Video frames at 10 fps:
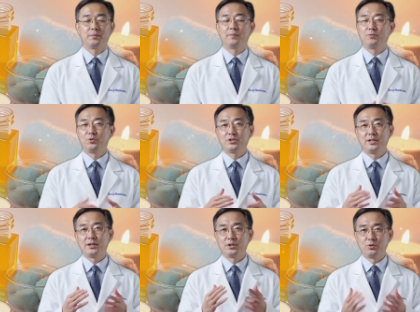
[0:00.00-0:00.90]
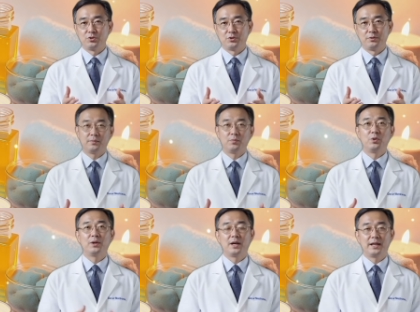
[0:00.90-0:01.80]
For seniors,
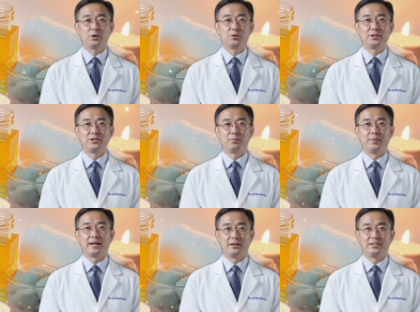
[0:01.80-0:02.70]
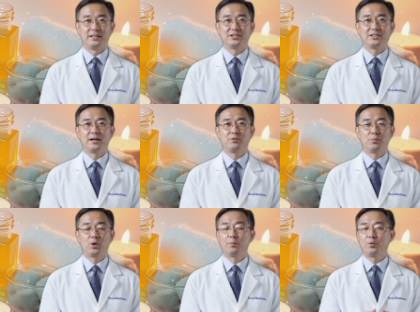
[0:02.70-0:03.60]
relying on this mix instead of
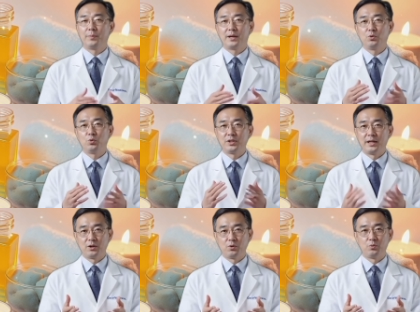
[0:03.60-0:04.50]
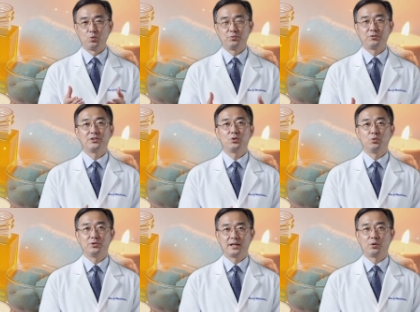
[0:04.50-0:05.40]
proper medical care or
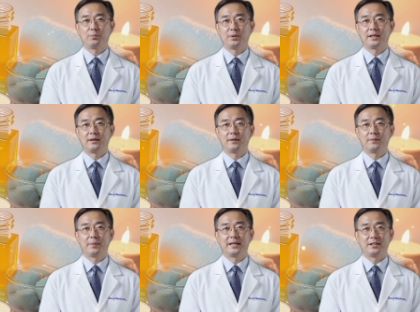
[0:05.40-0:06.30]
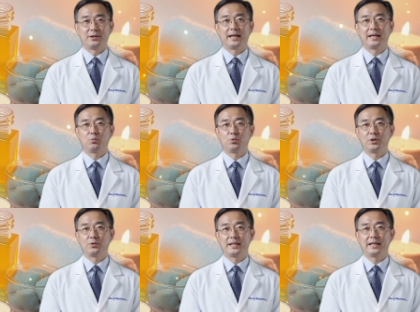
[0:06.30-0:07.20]
physical therapy may delay
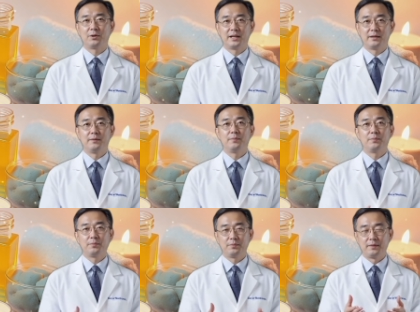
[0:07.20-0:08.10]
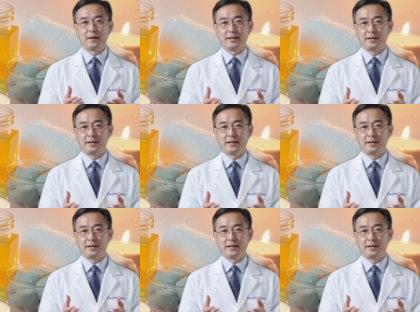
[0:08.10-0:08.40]
real healing. And